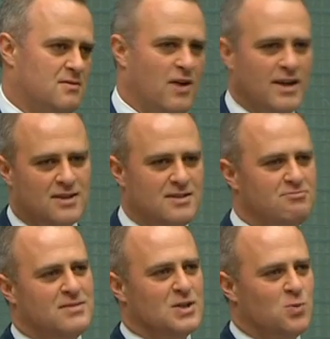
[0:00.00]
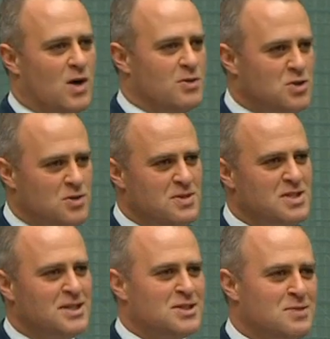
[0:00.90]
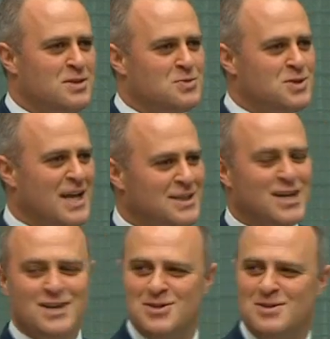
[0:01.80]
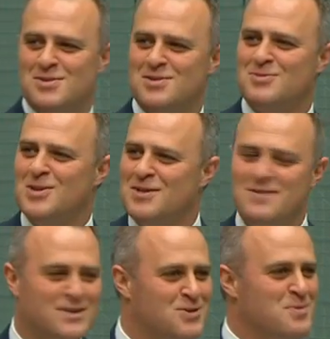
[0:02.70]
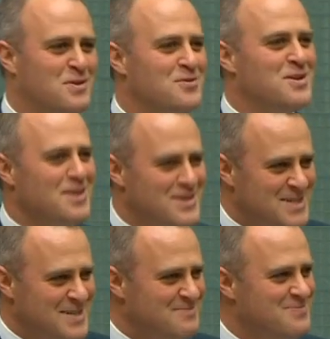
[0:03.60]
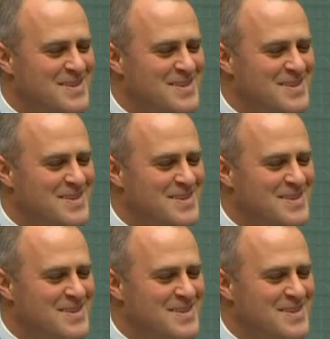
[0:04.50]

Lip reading: Frankly, that's why we shouldn't be dealing so much with taxation, but we'll leave that topic for another day.